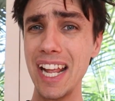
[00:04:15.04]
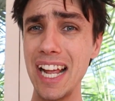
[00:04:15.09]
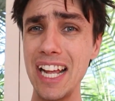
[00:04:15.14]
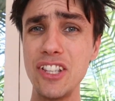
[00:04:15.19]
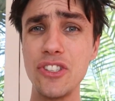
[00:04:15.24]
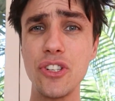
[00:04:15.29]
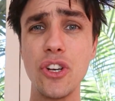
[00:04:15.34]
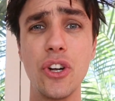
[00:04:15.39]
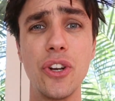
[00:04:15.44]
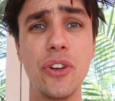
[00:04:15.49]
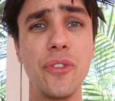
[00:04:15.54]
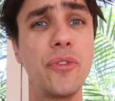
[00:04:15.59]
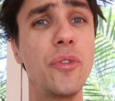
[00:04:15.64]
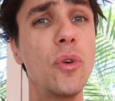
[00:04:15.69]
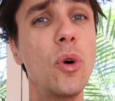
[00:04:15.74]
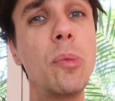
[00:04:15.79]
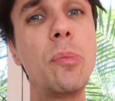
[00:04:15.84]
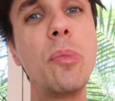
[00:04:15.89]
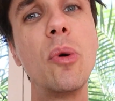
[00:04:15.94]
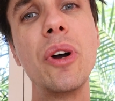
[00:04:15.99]
It's got a
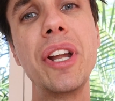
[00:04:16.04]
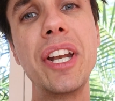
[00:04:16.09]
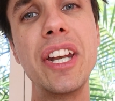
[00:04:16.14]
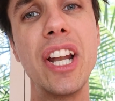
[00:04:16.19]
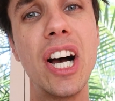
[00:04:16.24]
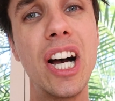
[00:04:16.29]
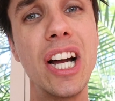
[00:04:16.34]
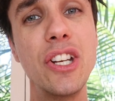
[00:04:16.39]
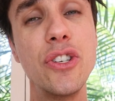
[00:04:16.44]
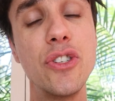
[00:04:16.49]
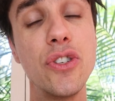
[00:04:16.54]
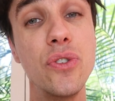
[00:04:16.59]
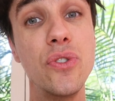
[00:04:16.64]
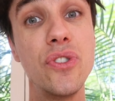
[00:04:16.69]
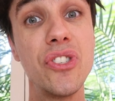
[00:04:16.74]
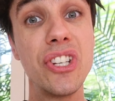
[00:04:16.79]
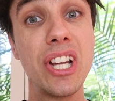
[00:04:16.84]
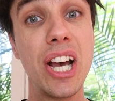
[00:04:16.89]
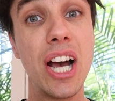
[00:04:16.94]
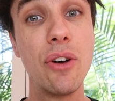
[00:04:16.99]
4.92
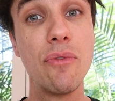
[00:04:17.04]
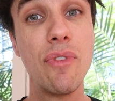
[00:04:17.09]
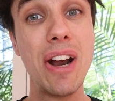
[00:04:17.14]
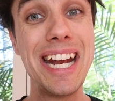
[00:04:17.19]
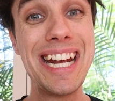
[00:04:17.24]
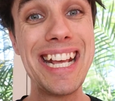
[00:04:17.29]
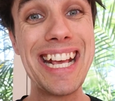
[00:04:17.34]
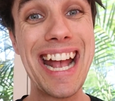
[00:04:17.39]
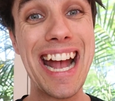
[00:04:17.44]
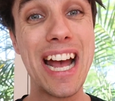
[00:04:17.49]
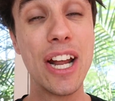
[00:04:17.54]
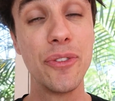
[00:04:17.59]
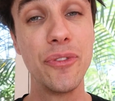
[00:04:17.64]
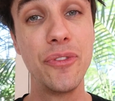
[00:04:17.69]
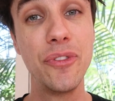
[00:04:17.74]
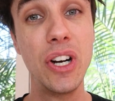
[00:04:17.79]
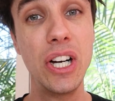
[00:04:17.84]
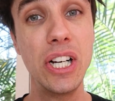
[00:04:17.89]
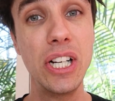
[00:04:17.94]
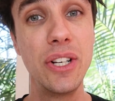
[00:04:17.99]
star rating out of
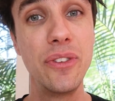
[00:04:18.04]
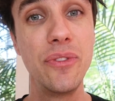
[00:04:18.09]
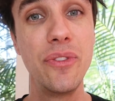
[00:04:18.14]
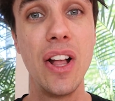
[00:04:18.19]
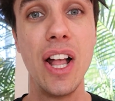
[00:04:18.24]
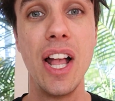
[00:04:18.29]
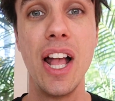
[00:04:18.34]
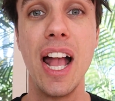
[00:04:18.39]
5,